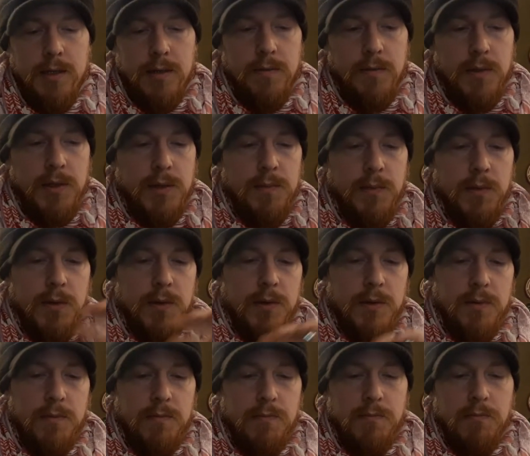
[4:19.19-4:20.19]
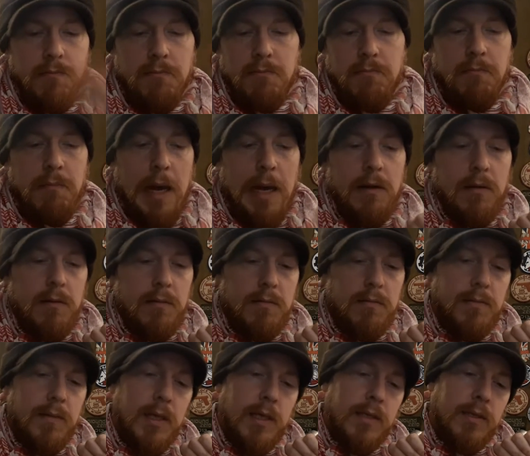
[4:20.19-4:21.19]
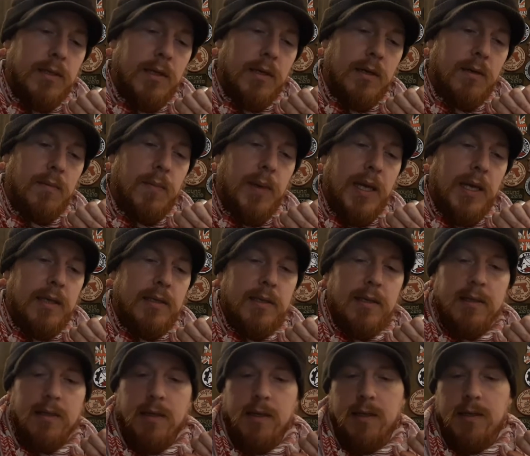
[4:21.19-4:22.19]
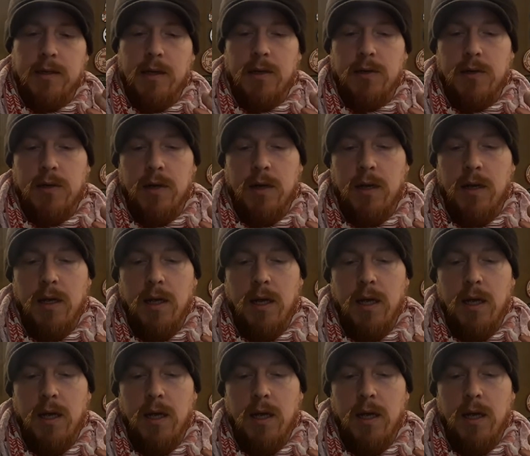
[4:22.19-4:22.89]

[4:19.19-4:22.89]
much more metal internal pieces, etc.